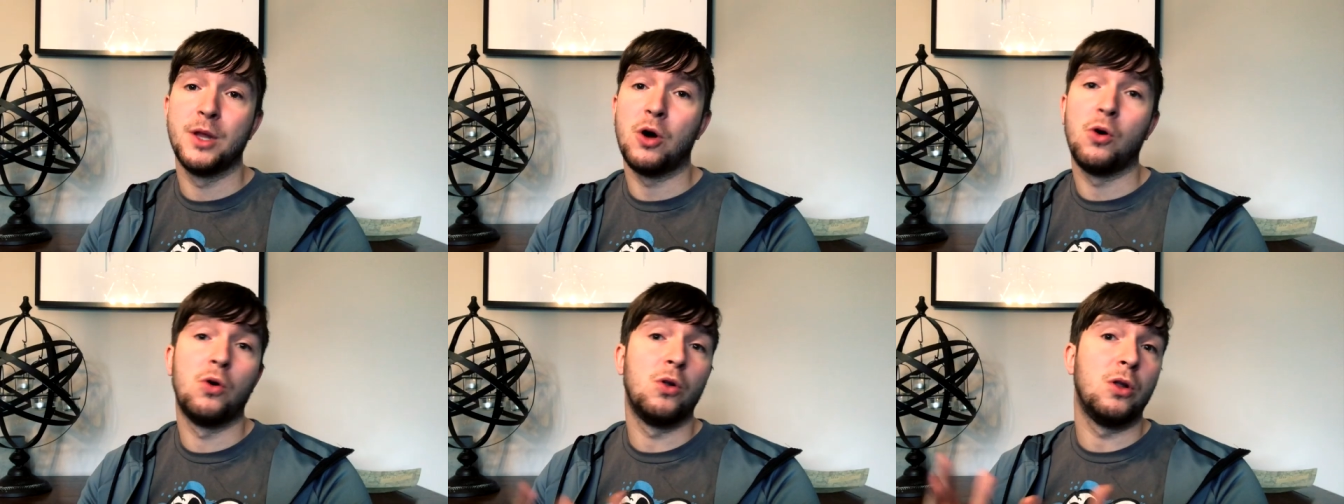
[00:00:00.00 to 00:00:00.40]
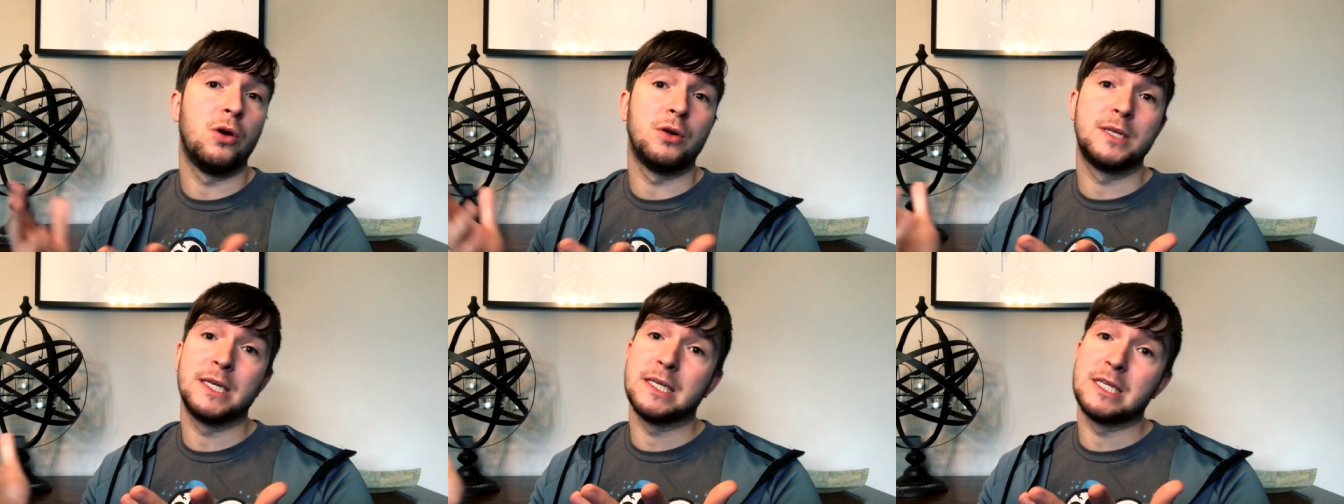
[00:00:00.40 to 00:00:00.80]
Not
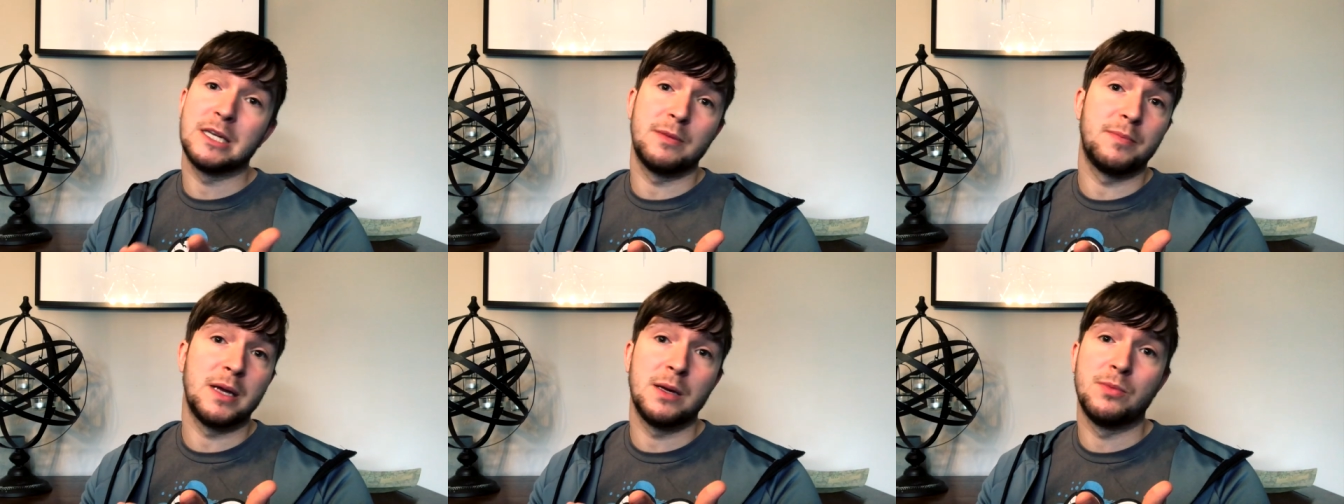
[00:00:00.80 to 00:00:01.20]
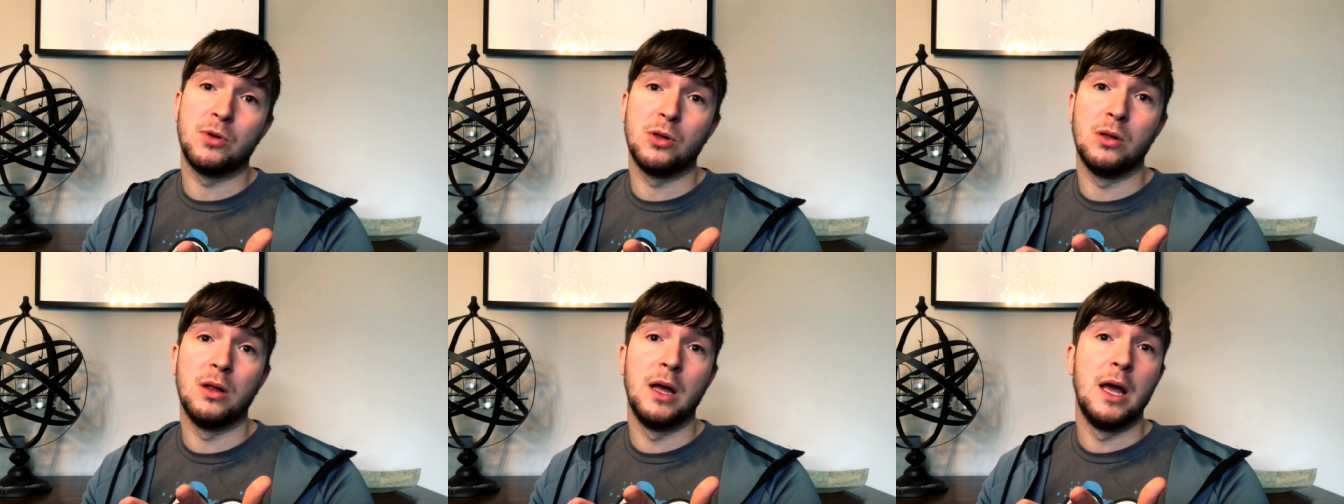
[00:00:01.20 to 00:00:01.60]
all autistic
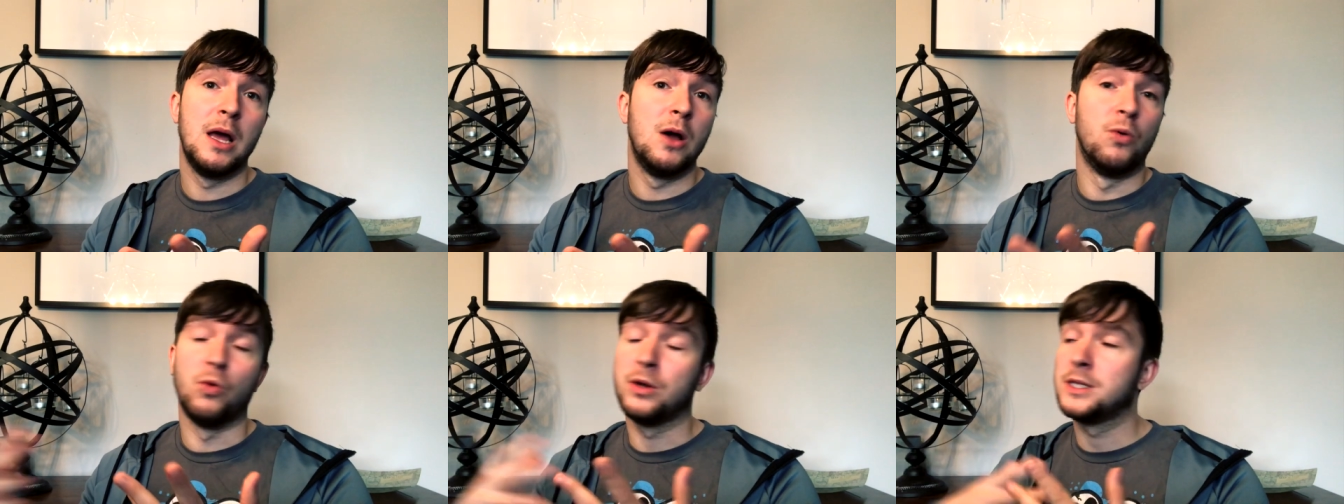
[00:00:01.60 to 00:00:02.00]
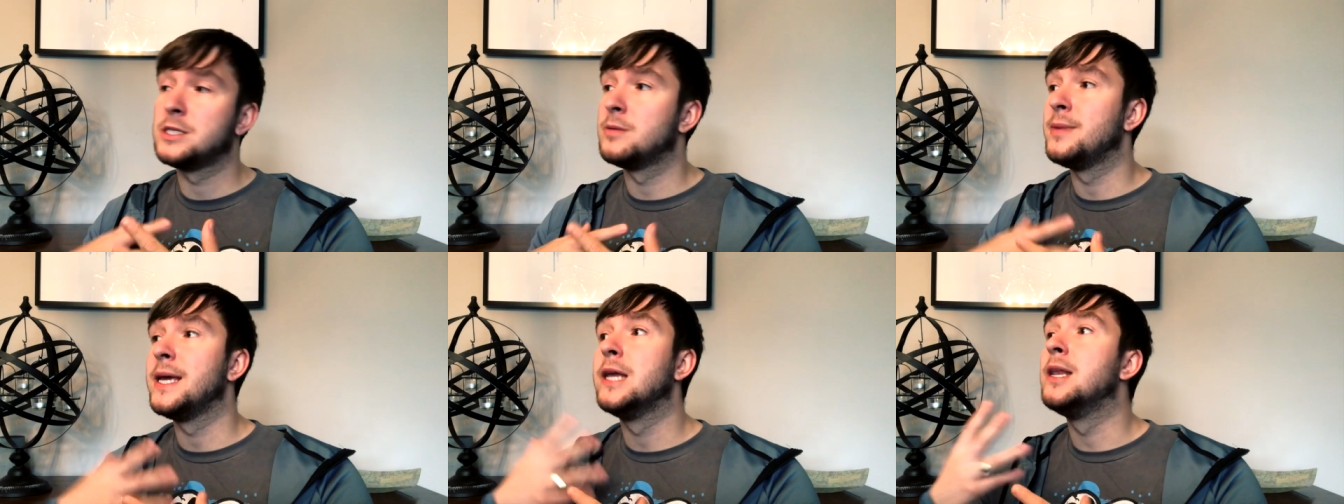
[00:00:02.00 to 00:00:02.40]
people want
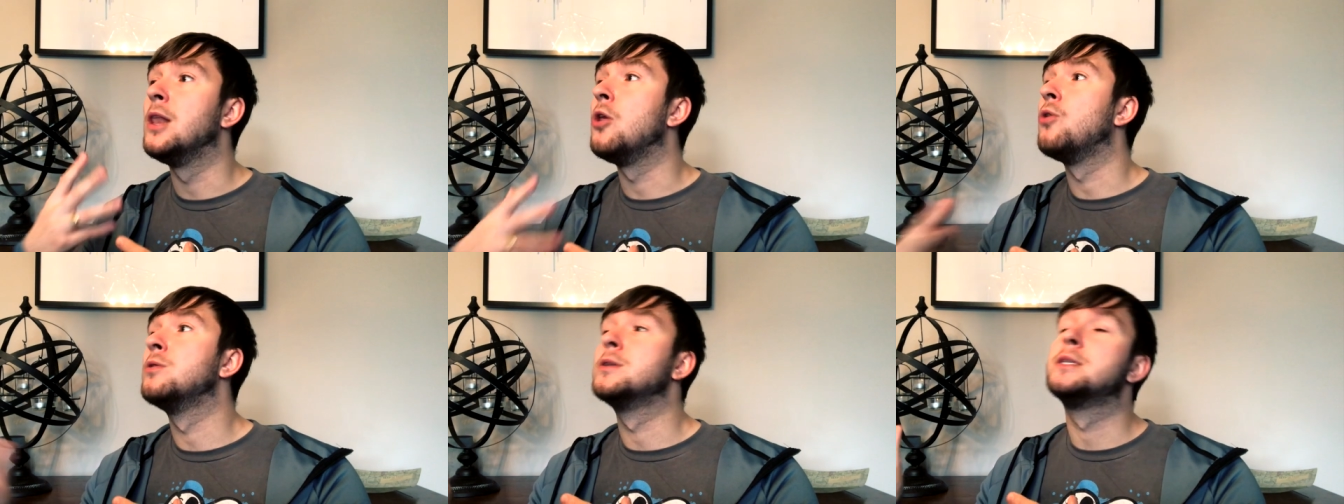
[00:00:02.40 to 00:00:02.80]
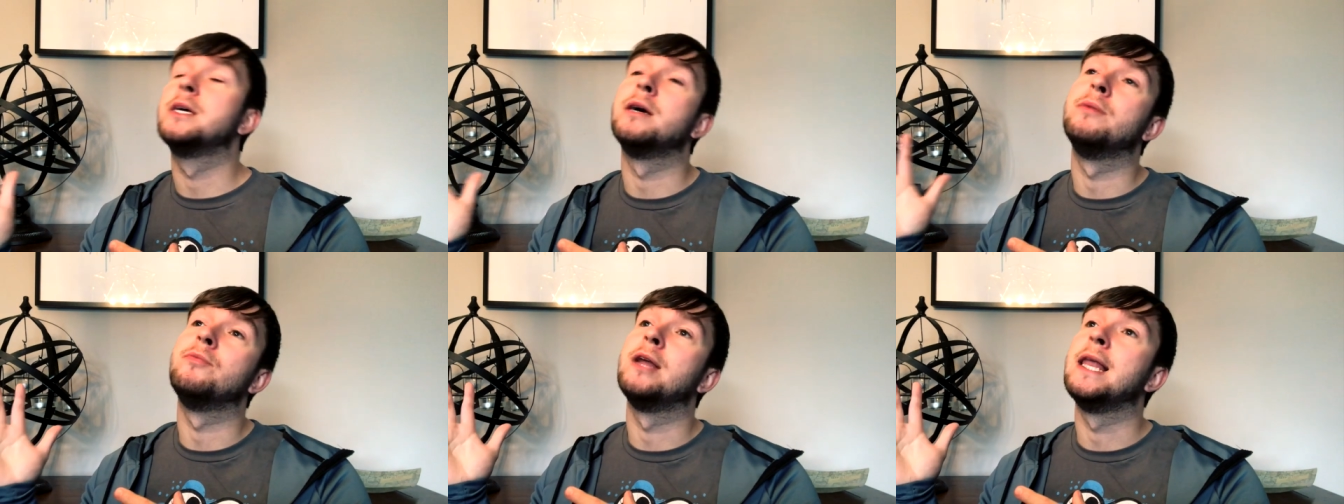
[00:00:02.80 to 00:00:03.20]
to be in long
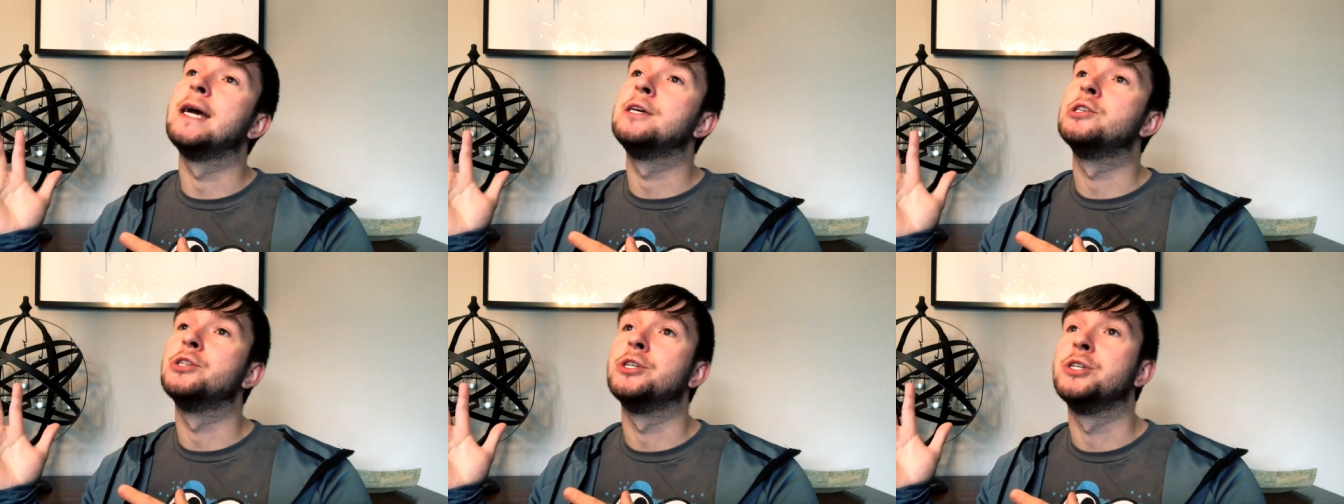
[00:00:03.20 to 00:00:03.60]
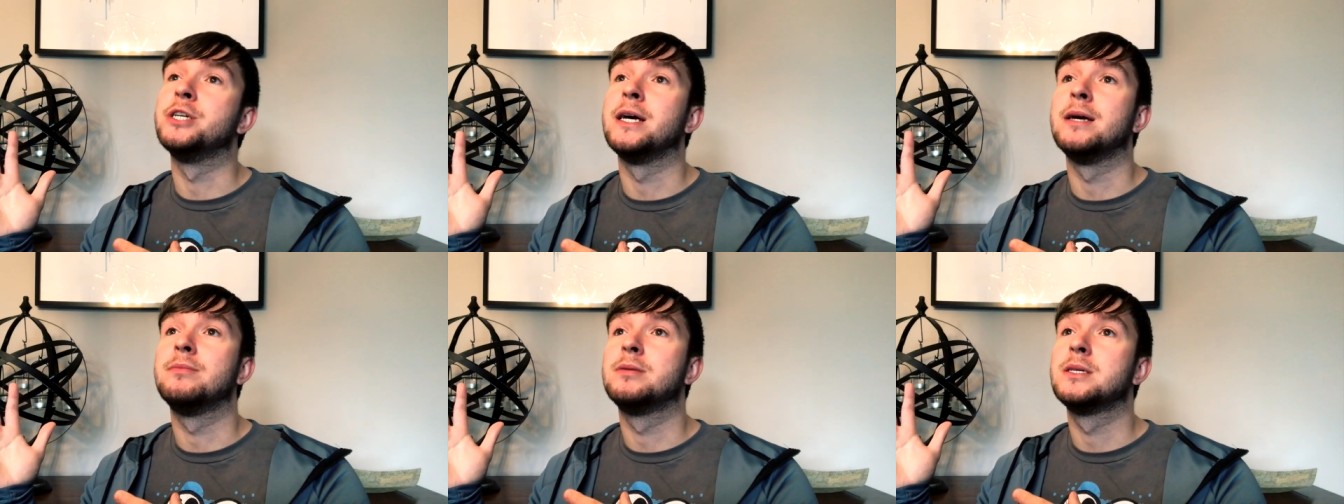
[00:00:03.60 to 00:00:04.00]
term
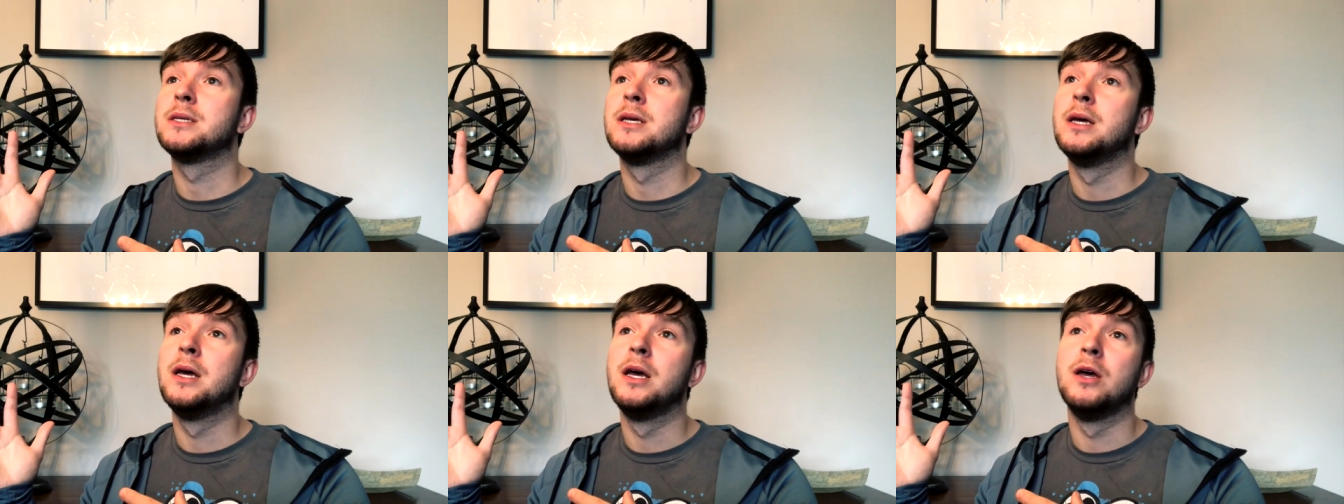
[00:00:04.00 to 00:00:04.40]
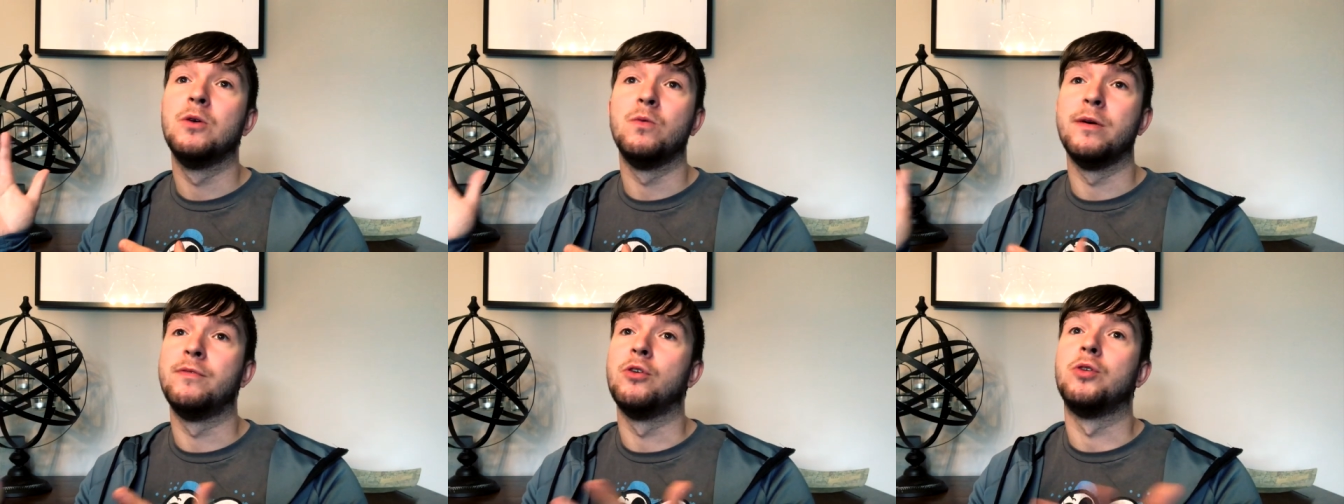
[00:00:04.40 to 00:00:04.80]
relationships
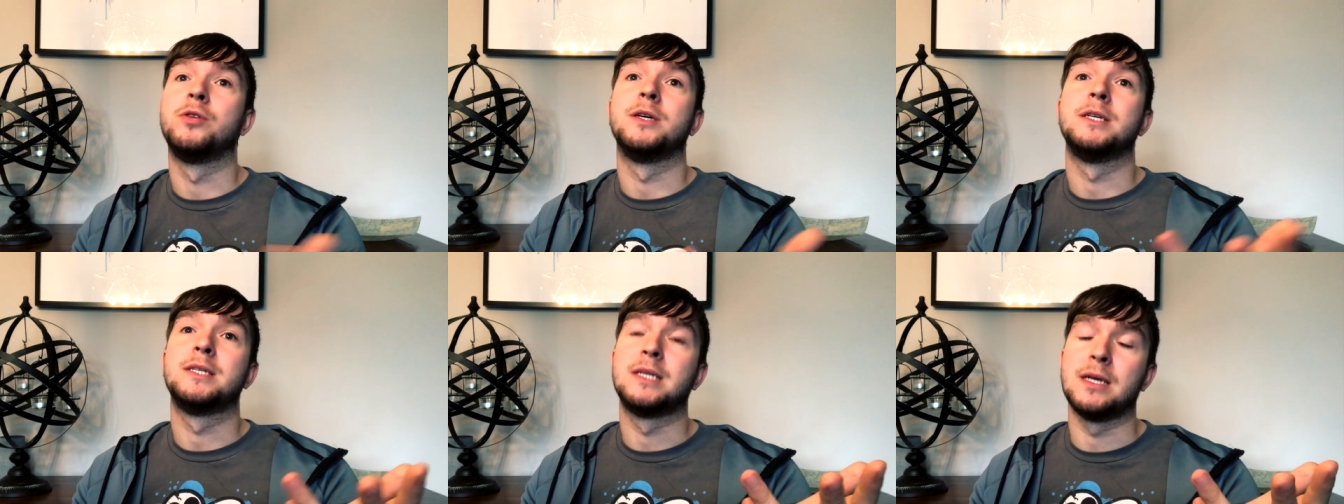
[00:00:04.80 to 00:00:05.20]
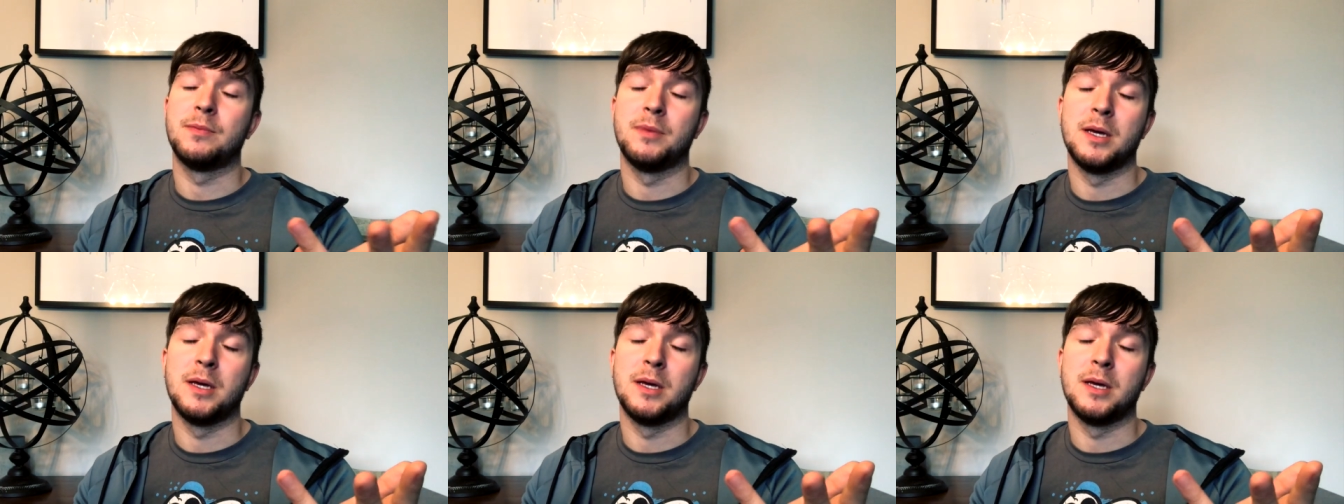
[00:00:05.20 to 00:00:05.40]
with autistic